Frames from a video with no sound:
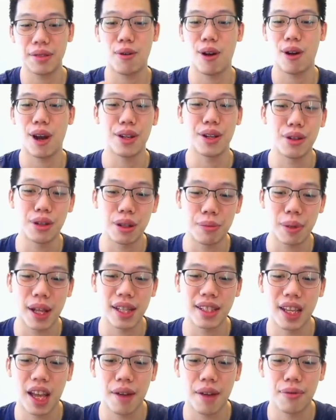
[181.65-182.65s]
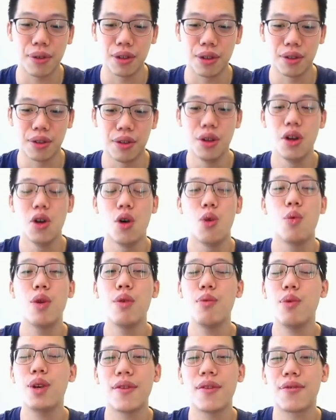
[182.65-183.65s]
"for I know the plans I have for you," we
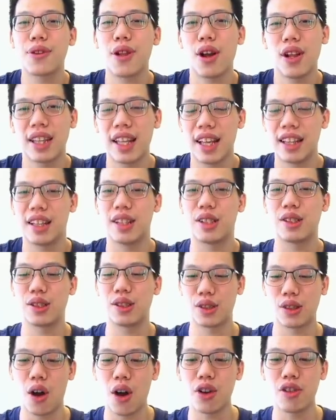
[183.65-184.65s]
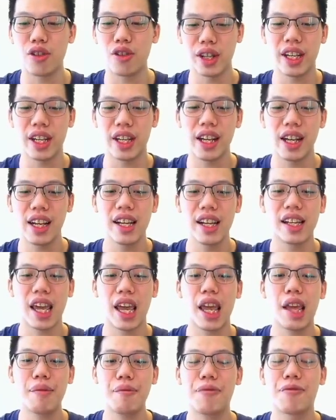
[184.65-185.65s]
would have thought that the story
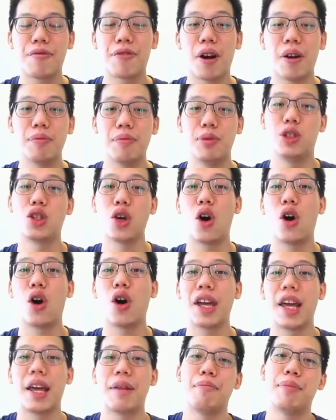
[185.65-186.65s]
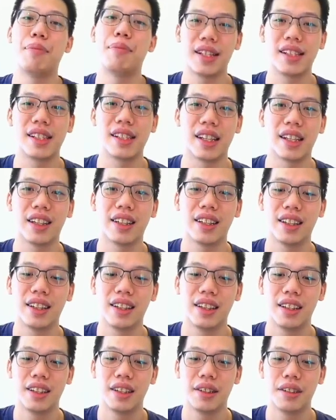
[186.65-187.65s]
came from joy and blessing.
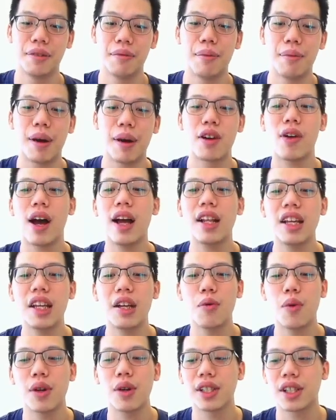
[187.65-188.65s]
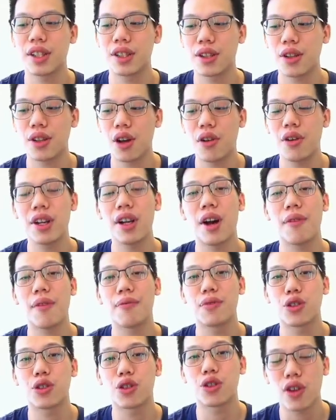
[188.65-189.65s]
But rather, it was a story
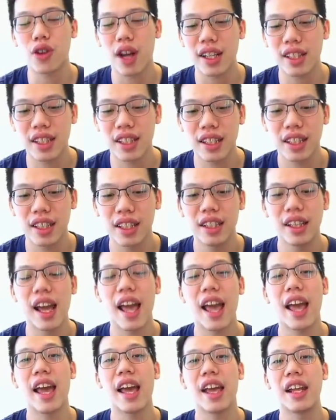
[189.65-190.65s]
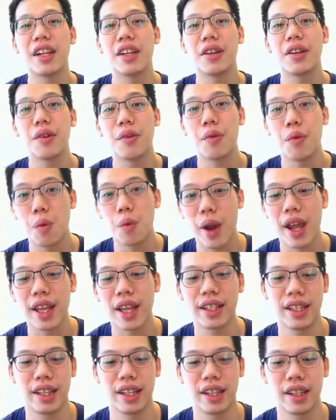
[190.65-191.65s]
of trust and
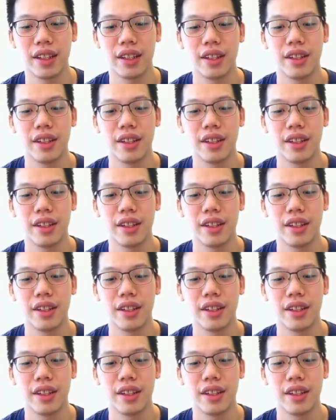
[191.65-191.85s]
waiting.